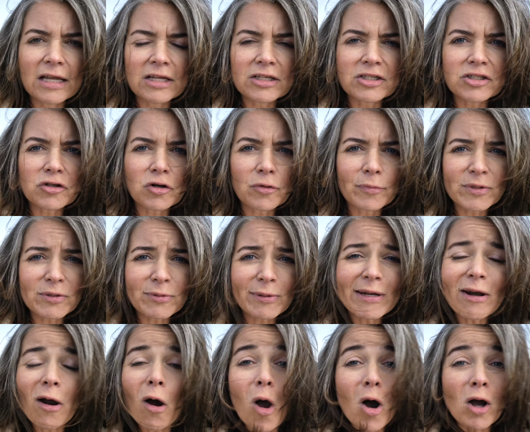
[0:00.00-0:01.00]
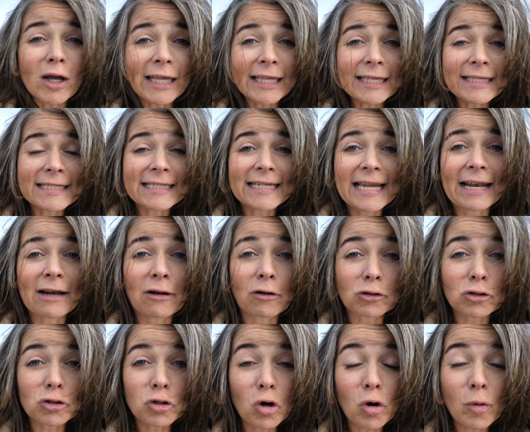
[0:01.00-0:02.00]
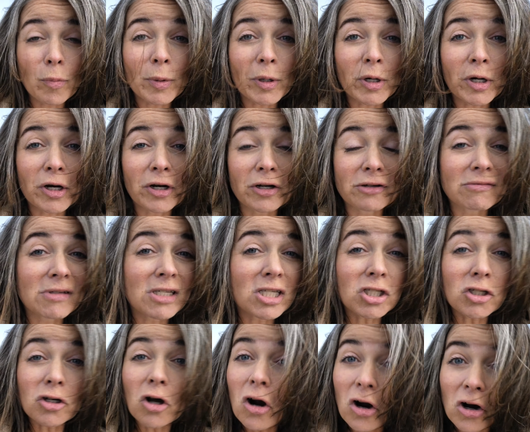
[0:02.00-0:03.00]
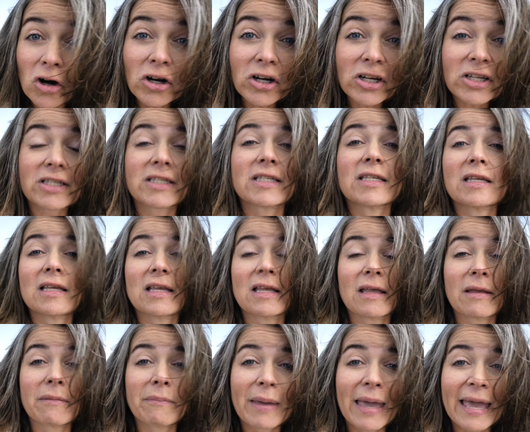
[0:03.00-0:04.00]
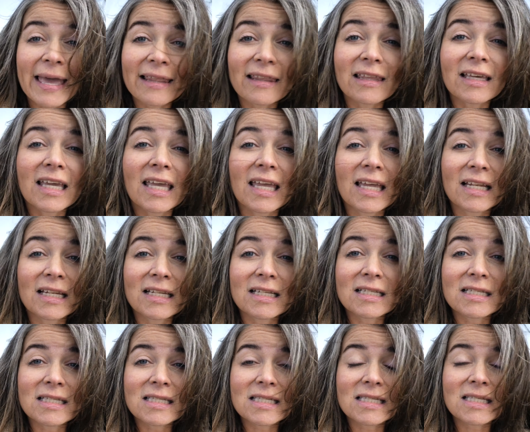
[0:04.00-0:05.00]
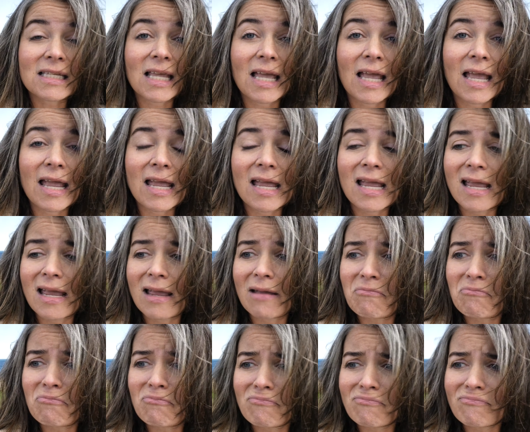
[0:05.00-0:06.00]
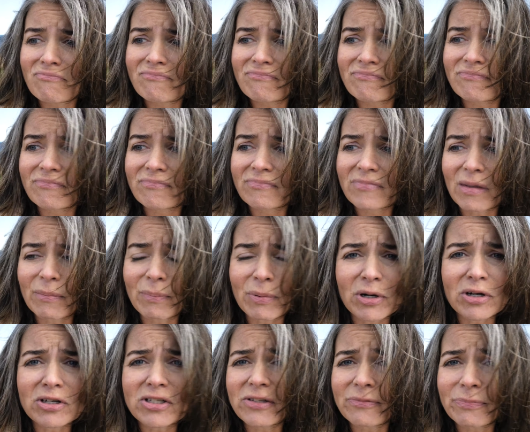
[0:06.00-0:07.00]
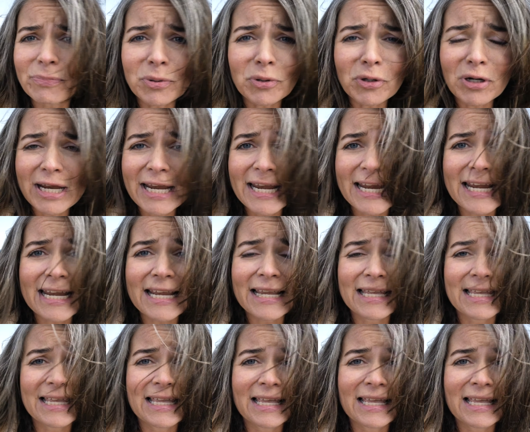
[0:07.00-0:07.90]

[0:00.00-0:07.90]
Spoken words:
So between August and October, storks, pelicans, birds of prey,